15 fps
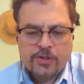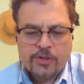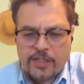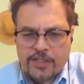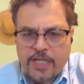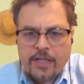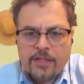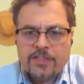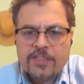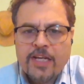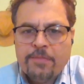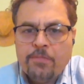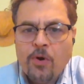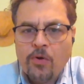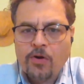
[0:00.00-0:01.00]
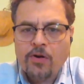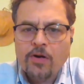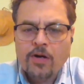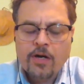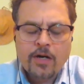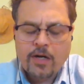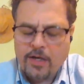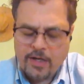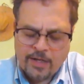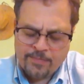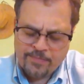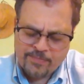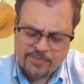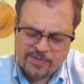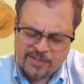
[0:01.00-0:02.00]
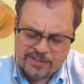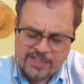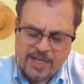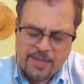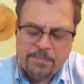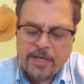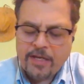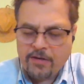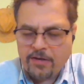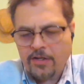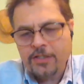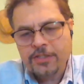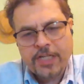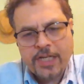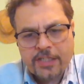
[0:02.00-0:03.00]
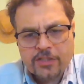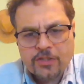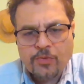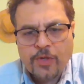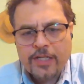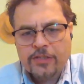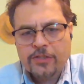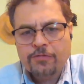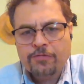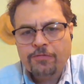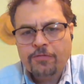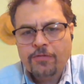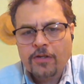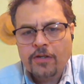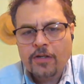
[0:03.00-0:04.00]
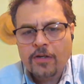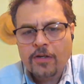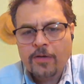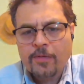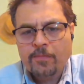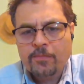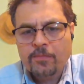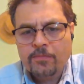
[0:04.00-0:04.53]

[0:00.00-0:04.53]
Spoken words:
So I take the same motor, the same meter, change the range to